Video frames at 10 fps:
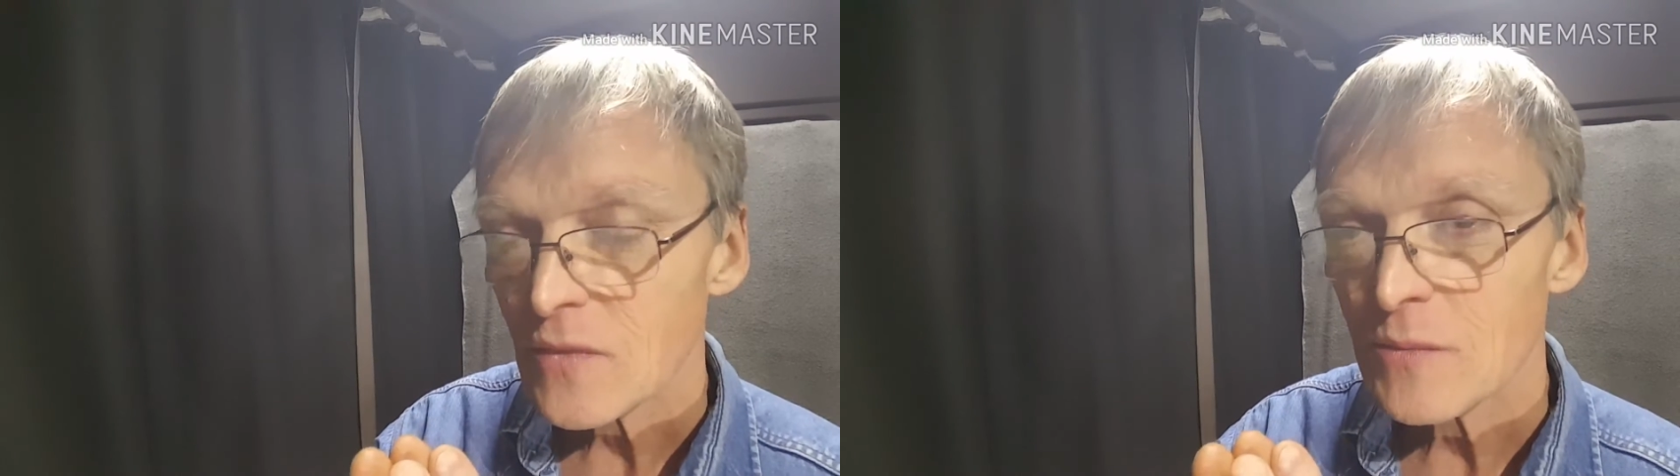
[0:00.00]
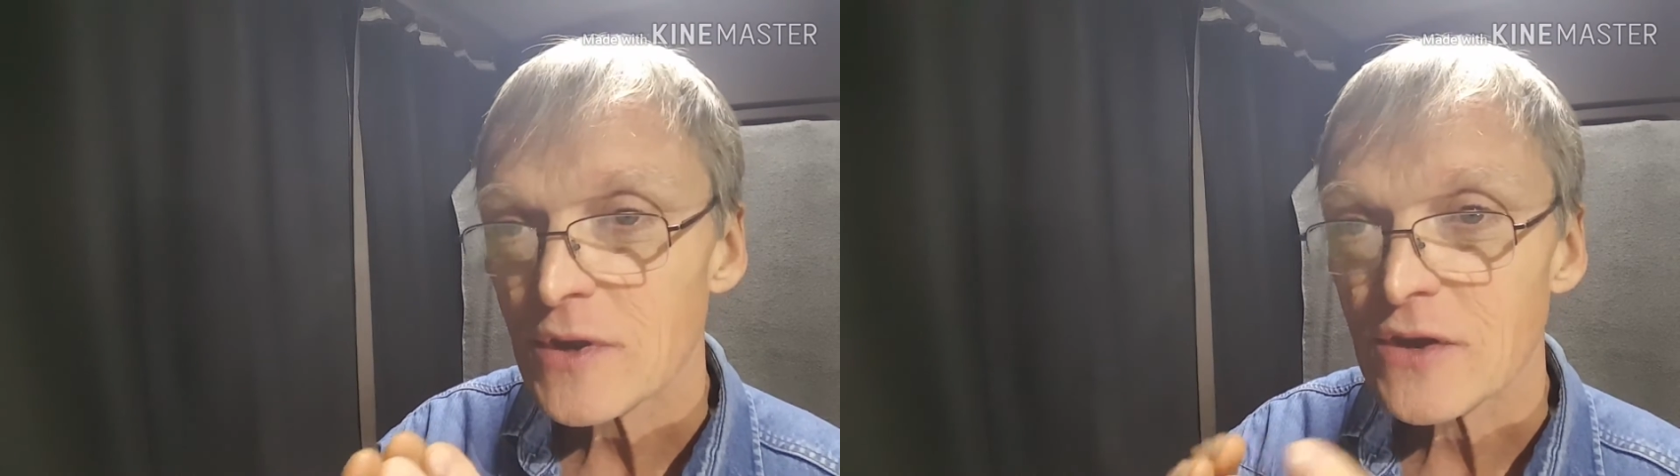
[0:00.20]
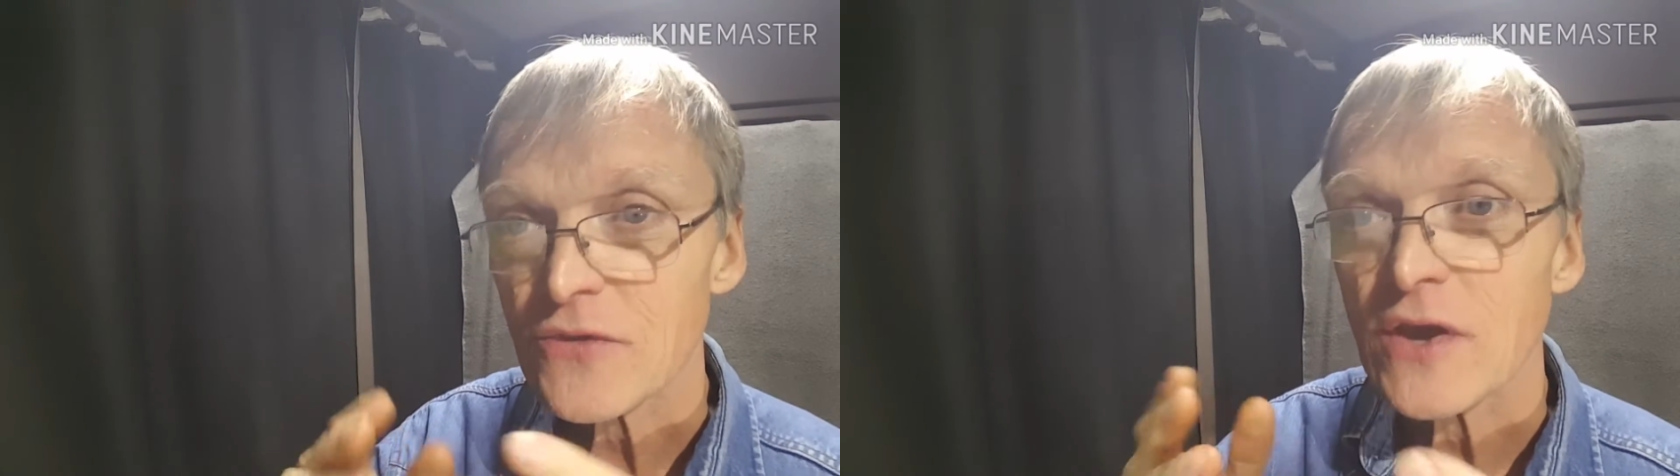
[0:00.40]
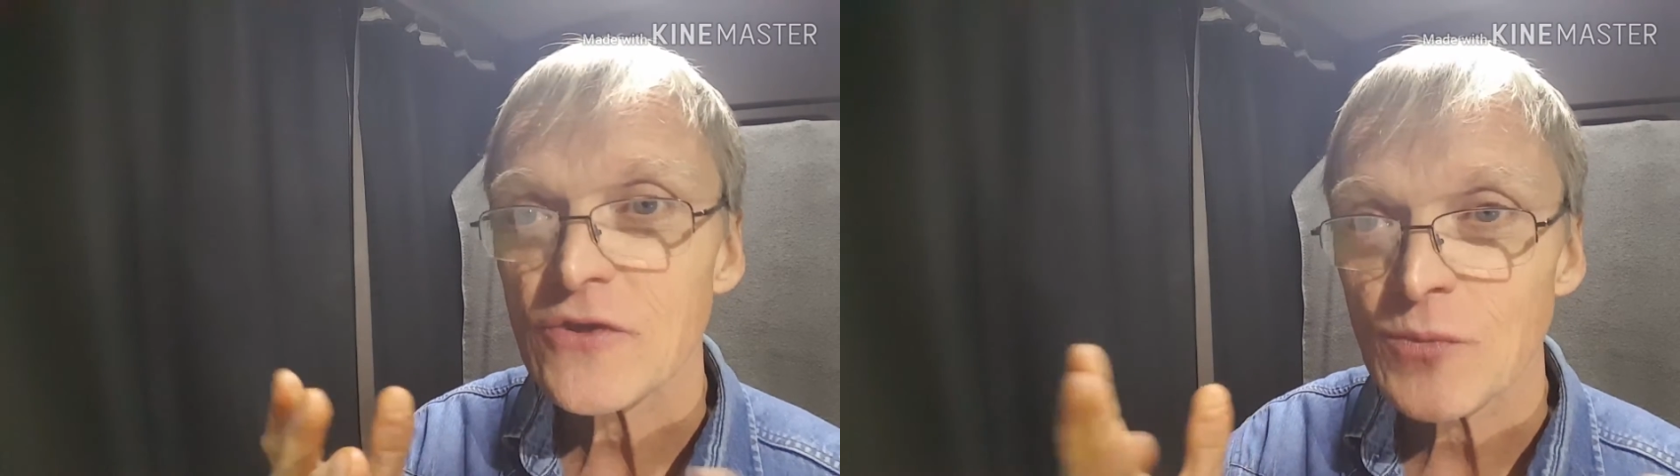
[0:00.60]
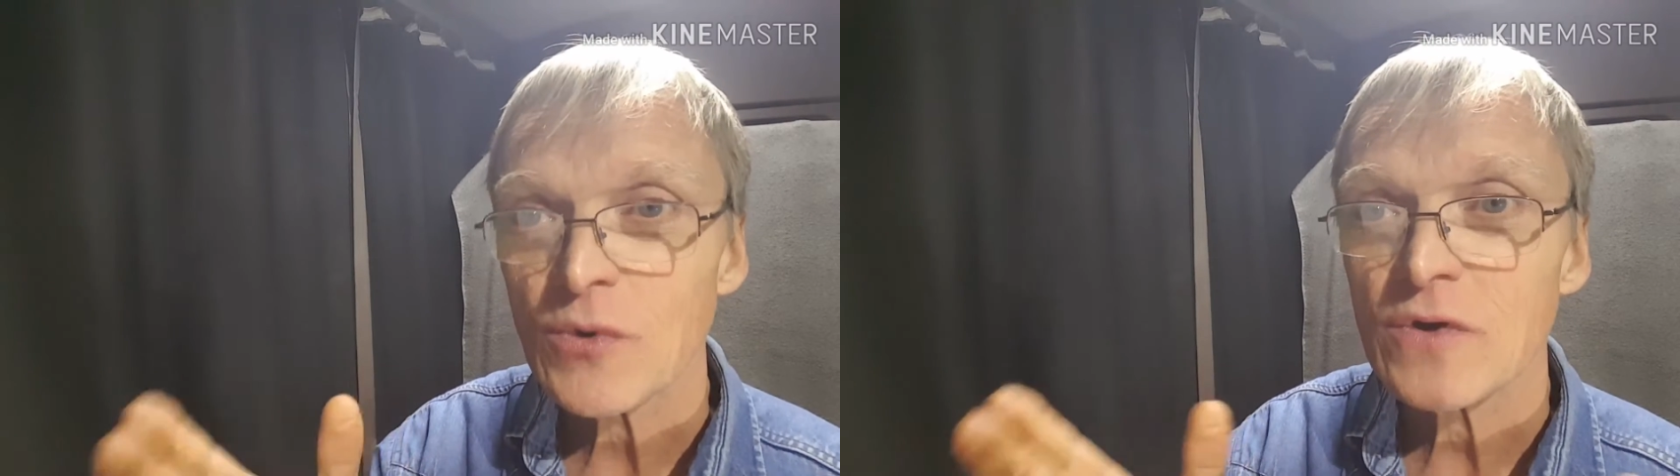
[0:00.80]
because
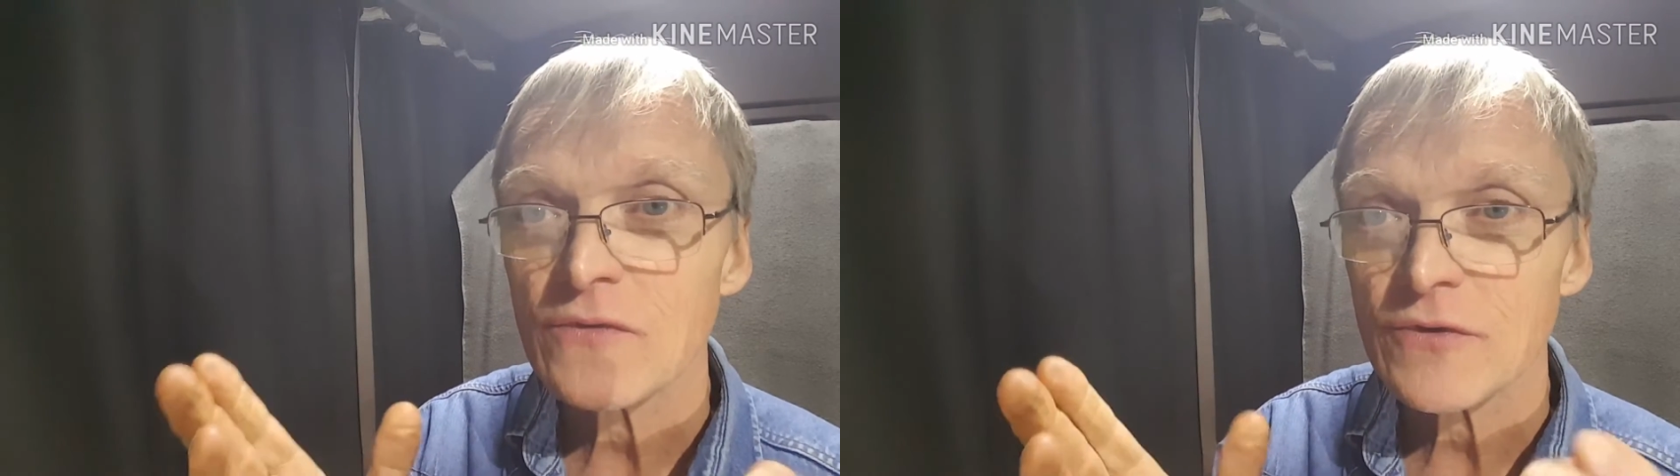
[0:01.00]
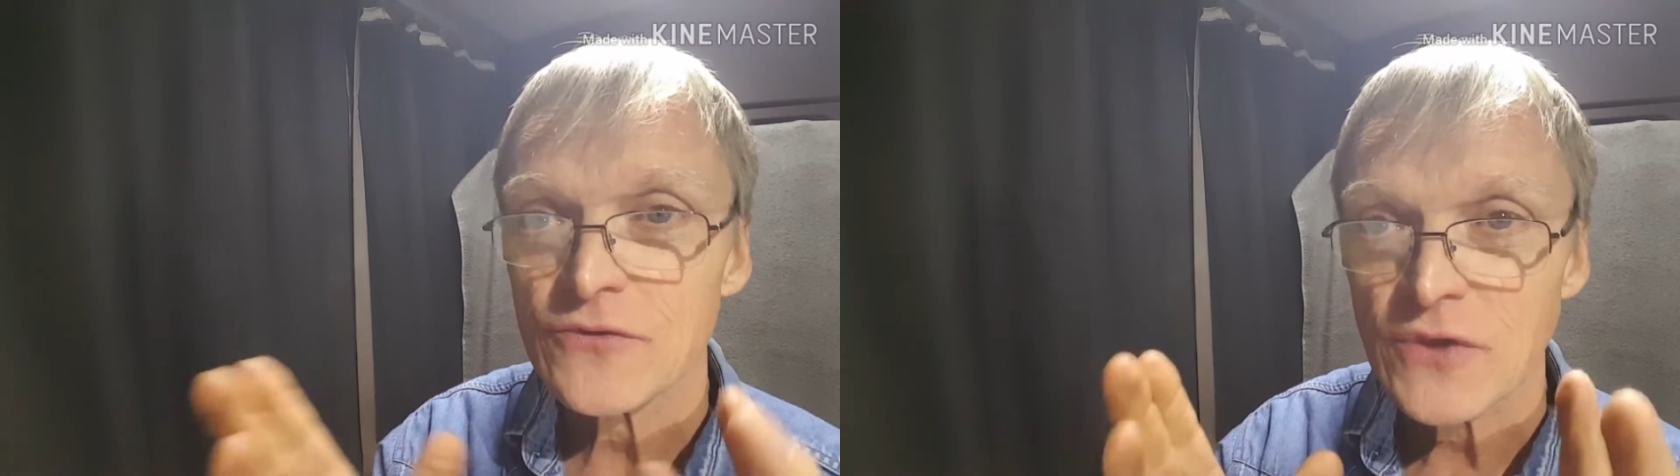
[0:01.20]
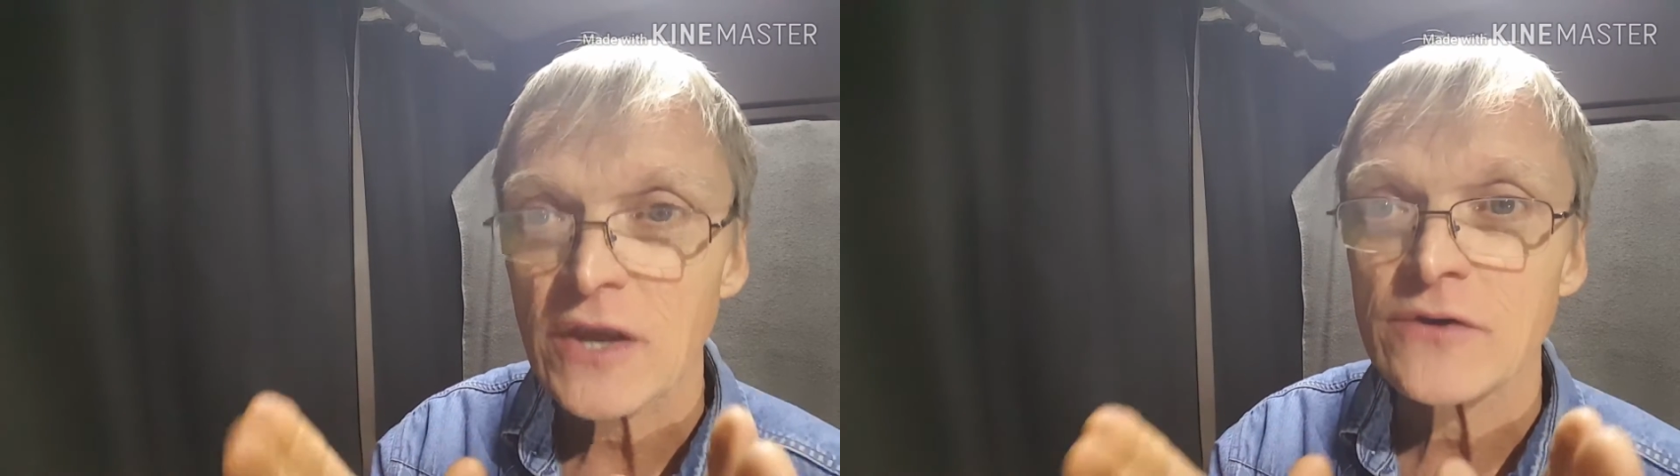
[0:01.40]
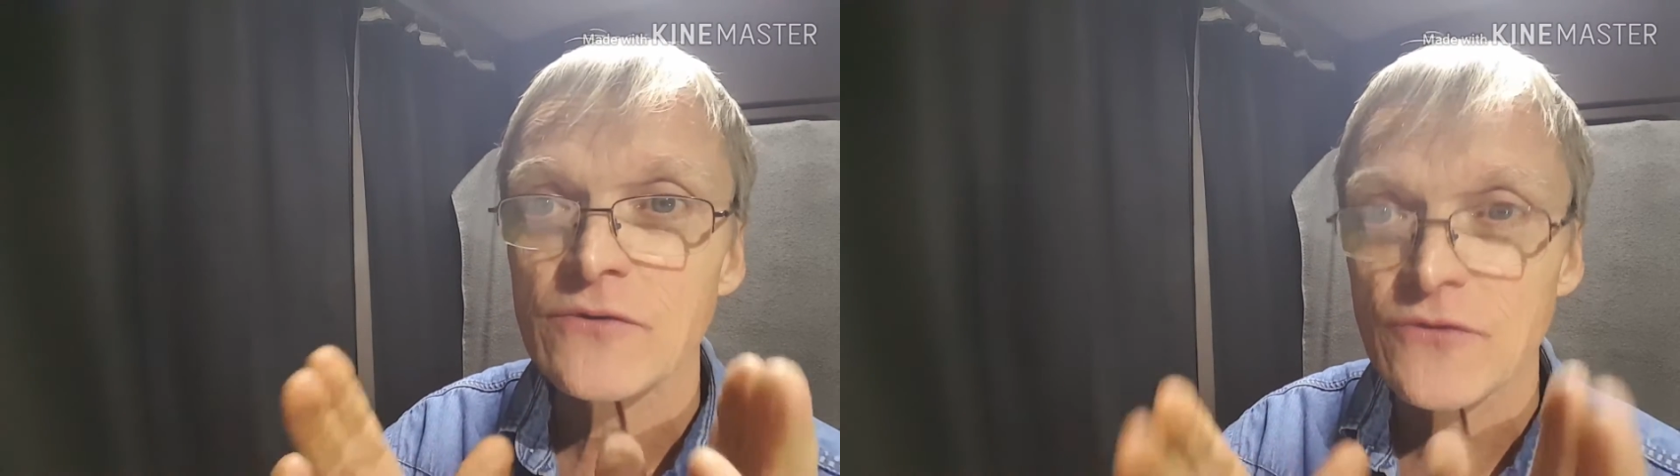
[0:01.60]
that's more of a standard